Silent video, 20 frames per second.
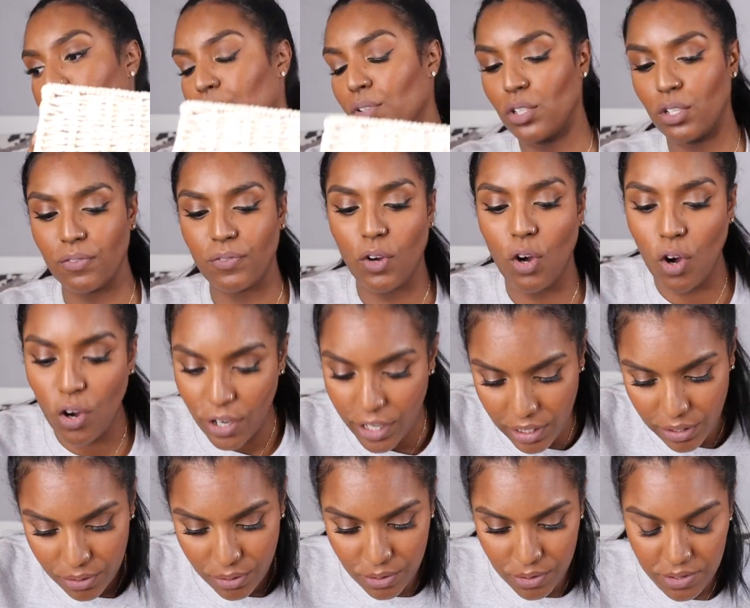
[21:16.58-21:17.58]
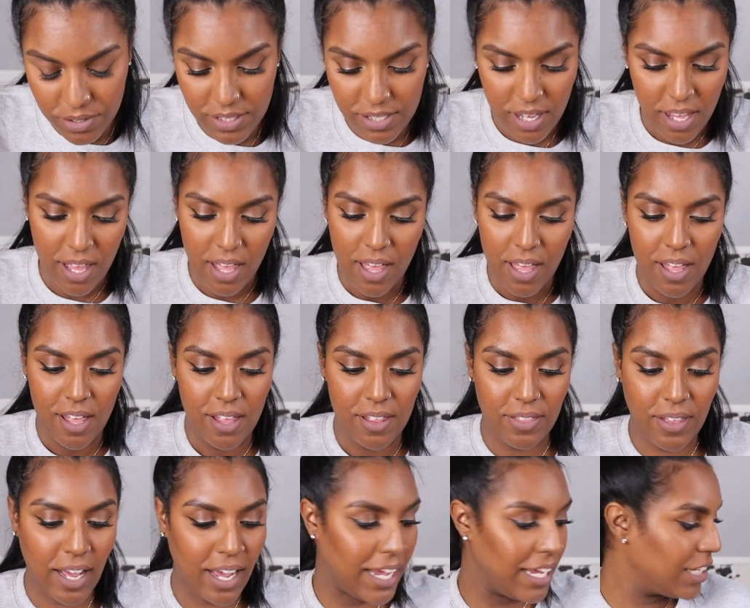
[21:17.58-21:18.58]
full of oils
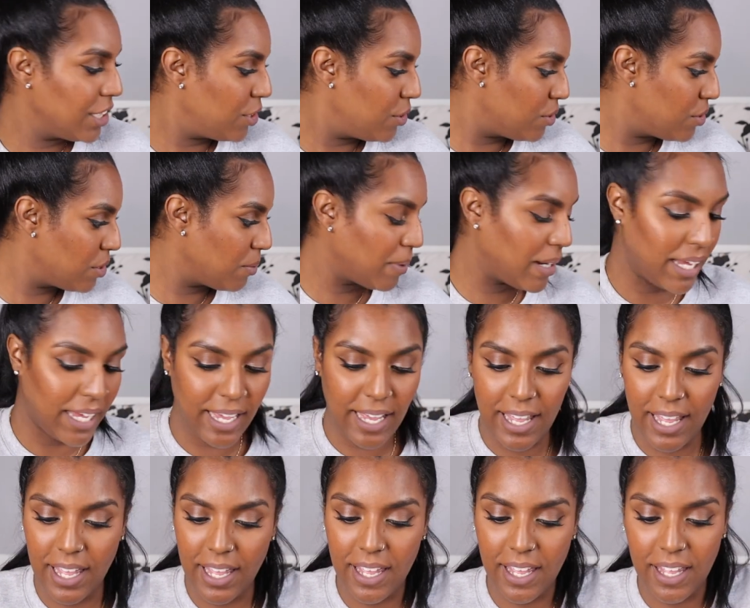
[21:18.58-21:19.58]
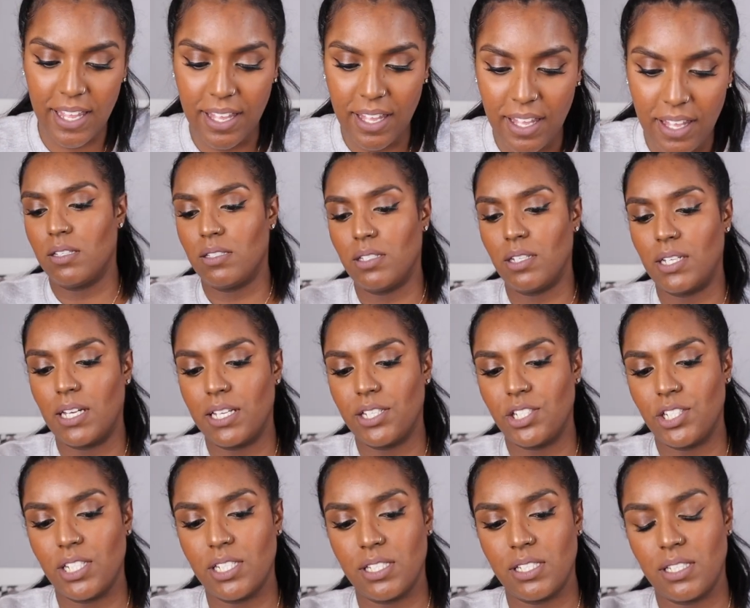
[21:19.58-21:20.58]
that I use on my hair. So yeah, it's
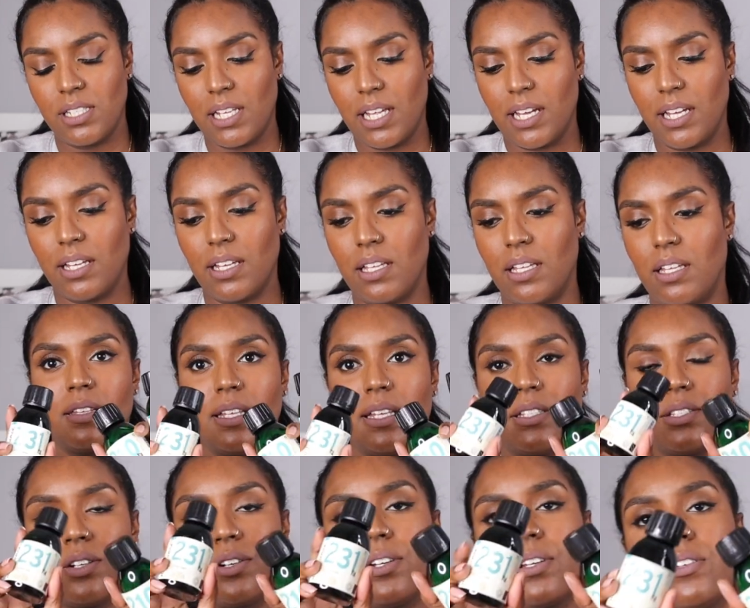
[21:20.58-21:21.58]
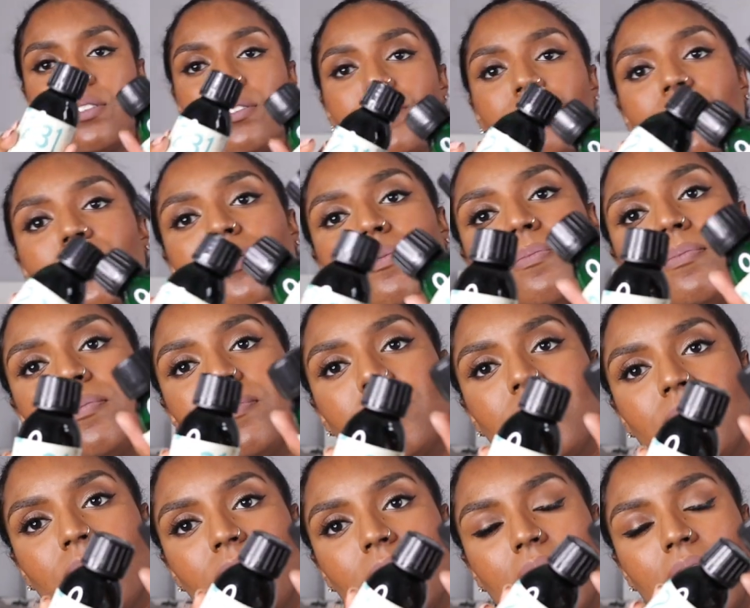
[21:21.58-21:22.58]
just like these oils from
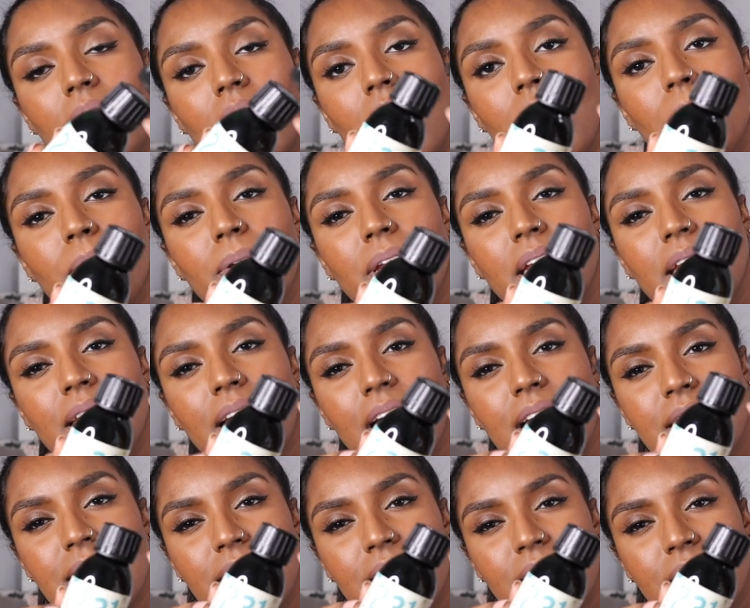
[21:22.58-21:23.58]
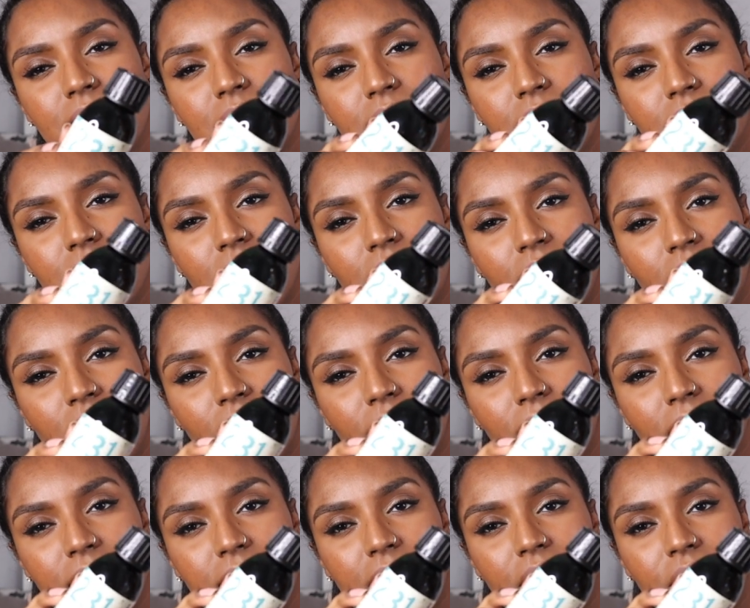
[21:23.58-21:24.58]
that company Nisense. I think
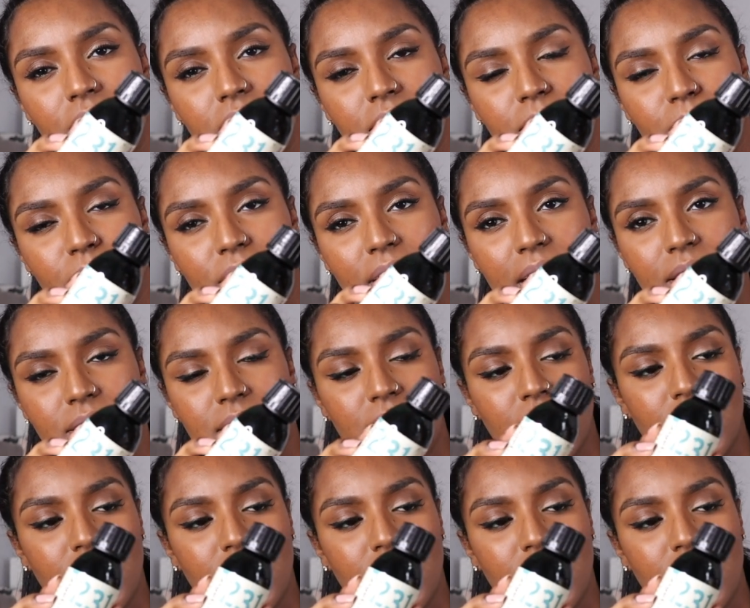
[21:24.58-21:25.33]
that's how you pronounce